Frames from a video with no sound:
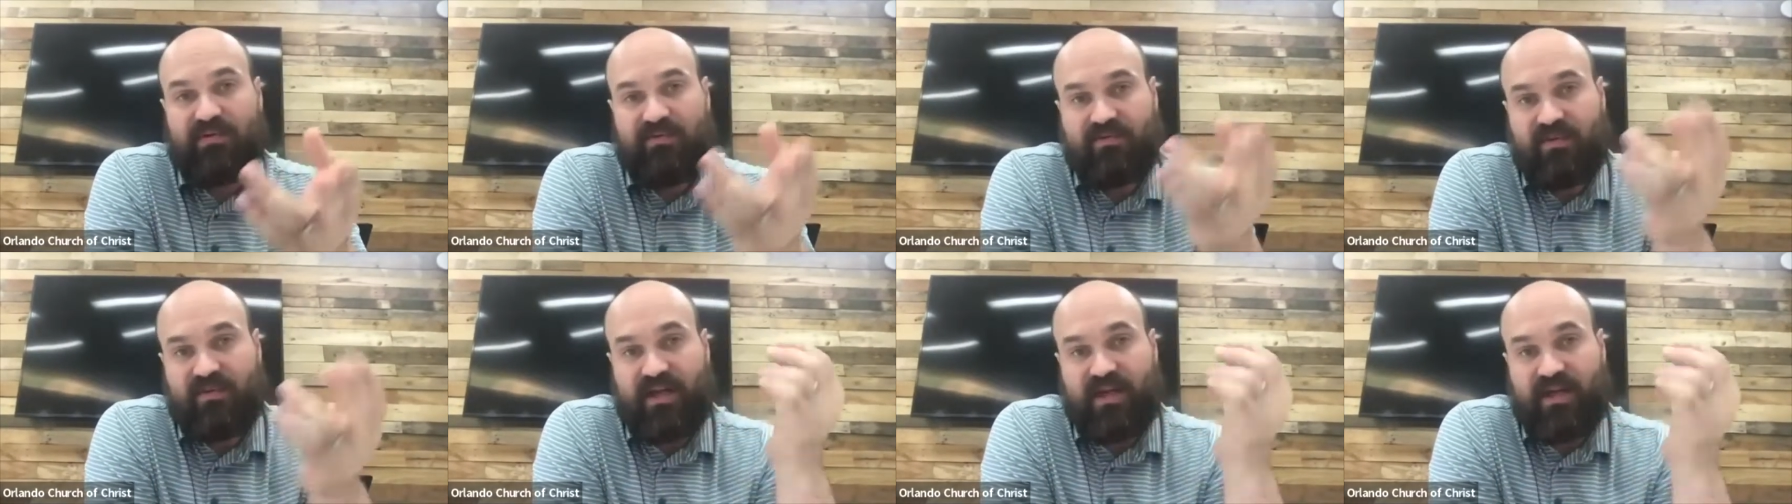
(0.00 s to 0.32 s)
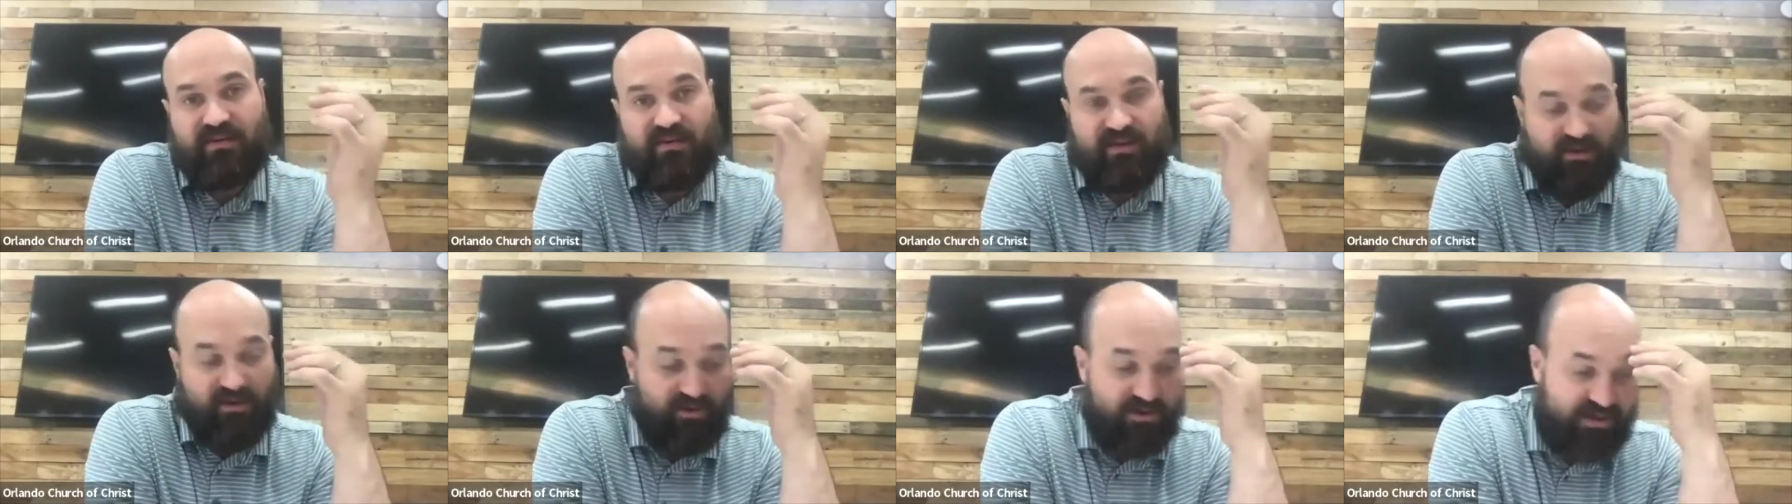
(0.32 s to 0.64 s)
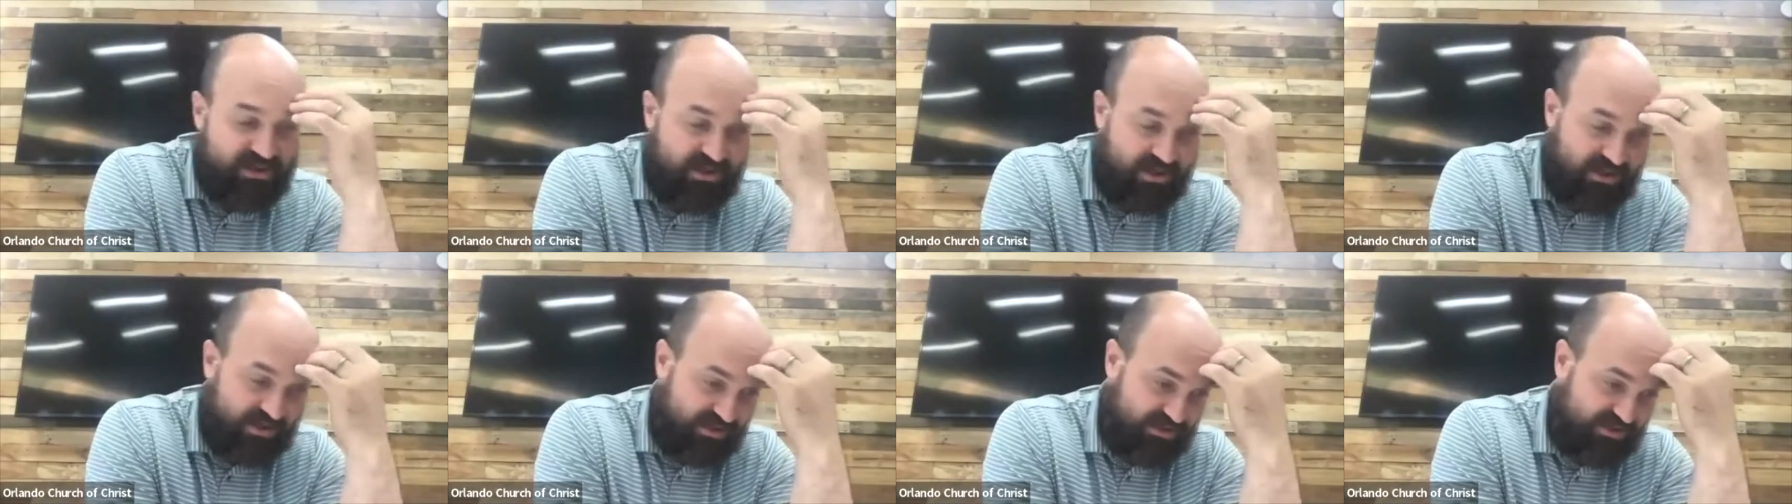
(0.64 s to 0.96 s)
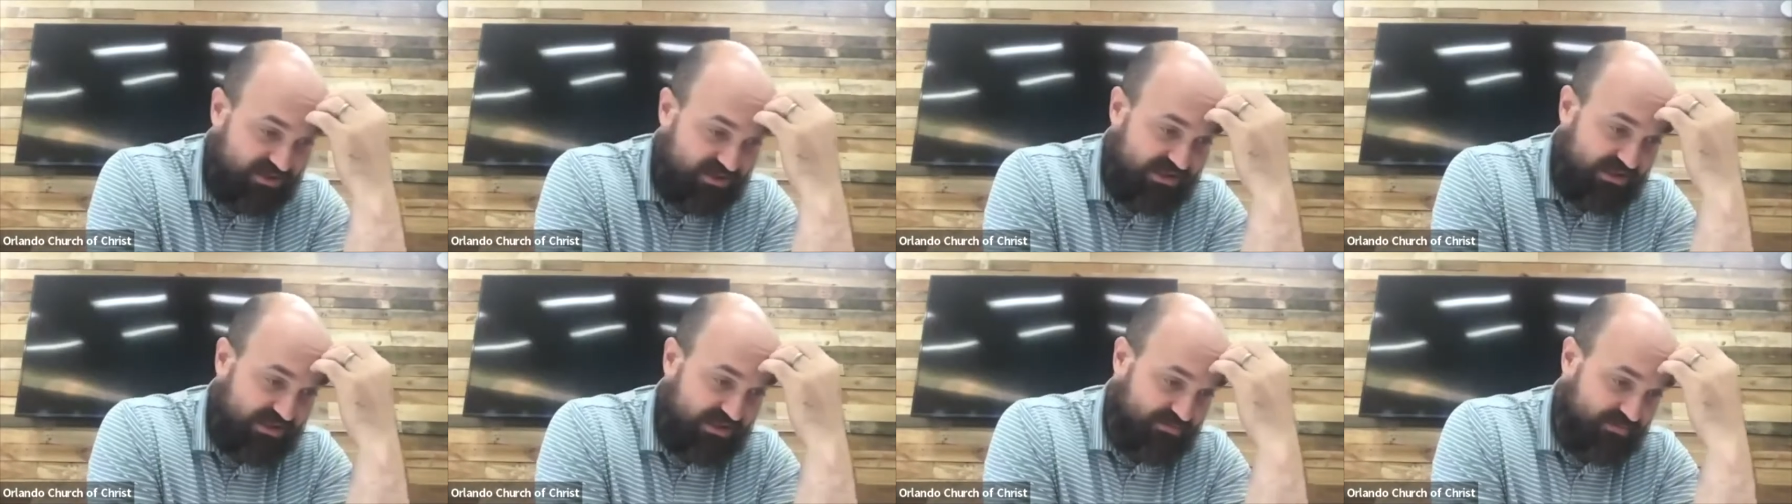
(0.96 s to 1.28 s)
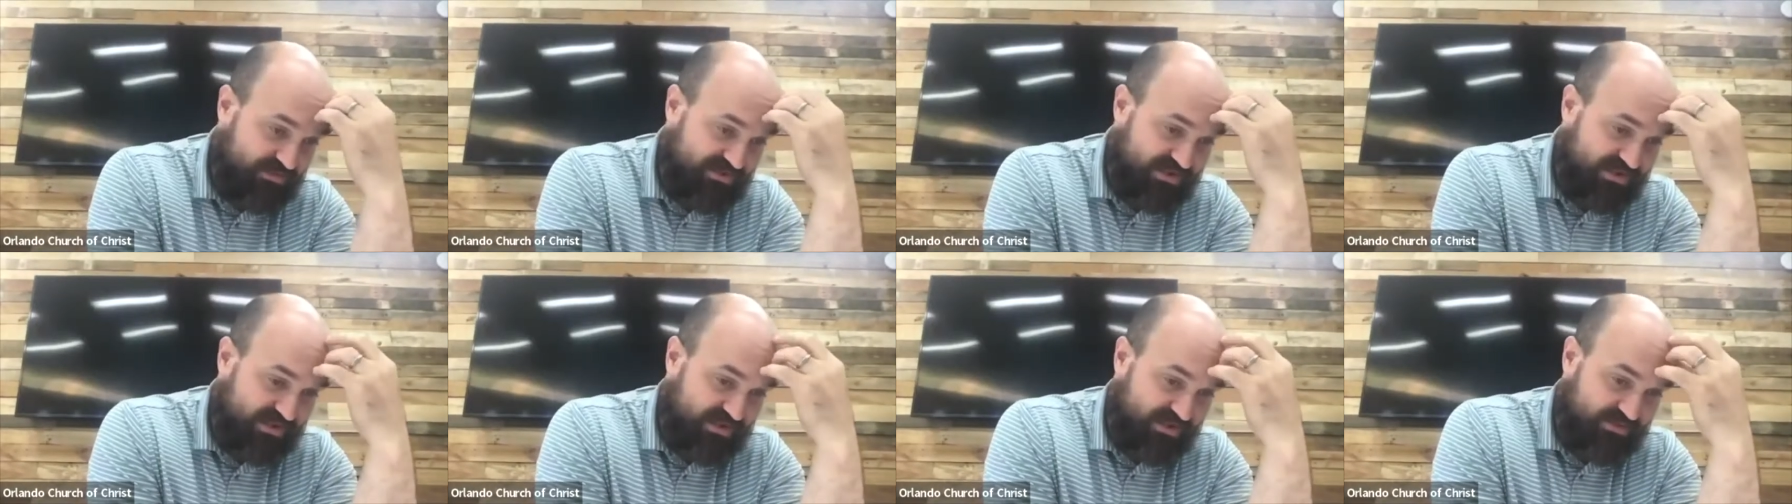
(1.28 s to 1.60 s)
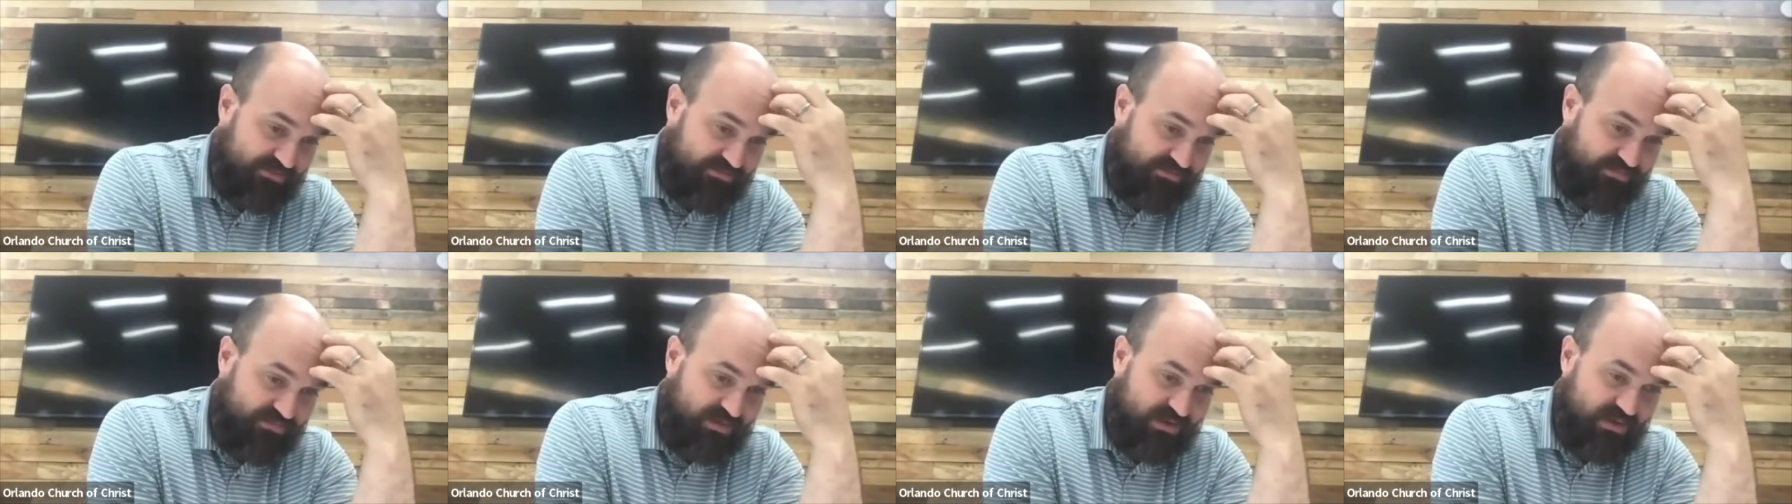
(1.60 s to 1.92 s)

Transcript: right? Hurricane examples here.